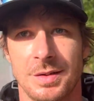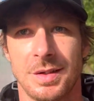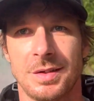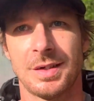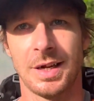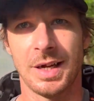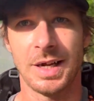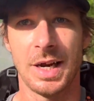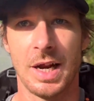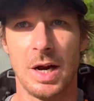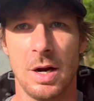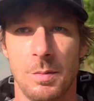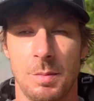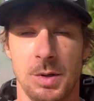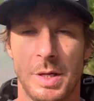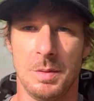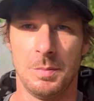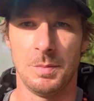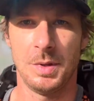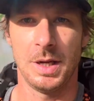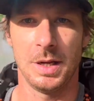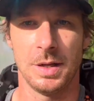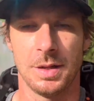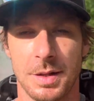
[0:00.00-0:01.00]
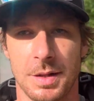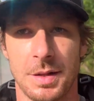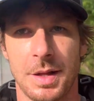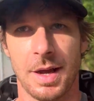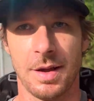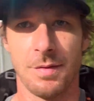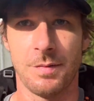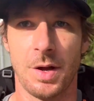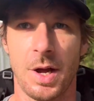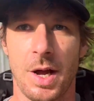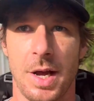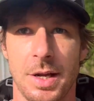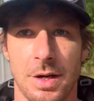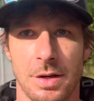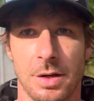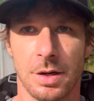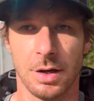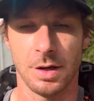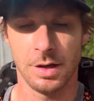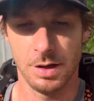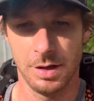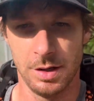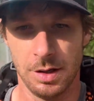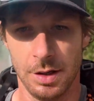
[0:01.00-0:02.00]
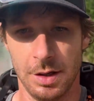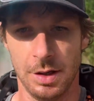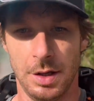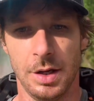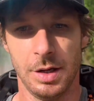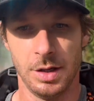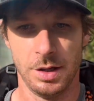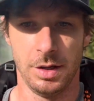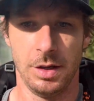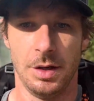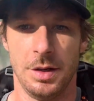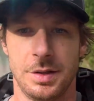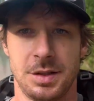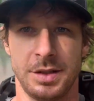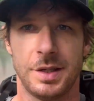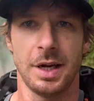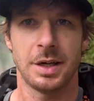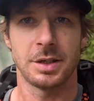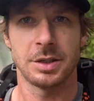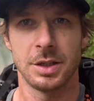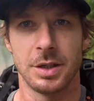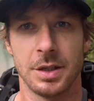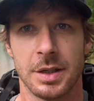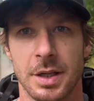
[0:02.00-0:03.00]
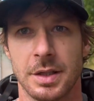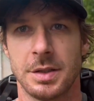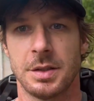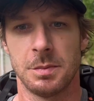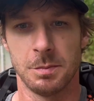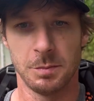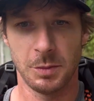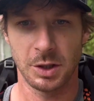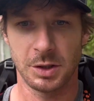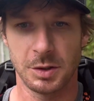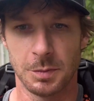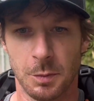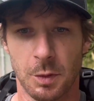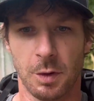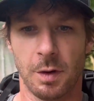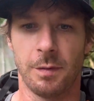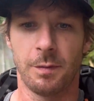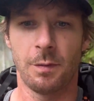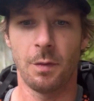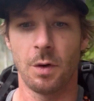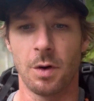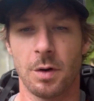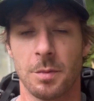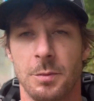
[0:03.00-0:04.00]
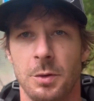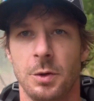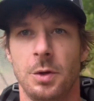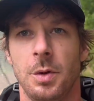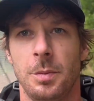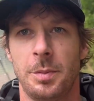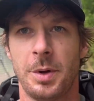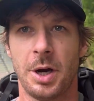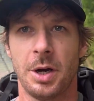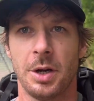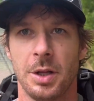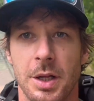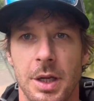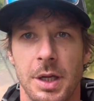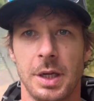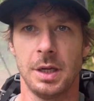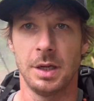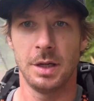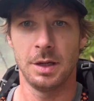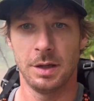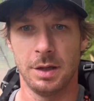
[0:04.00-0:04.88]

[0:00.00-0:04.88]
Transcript: It's like an Airbnb, and then they have a hiker section that's much more affordable. Apparently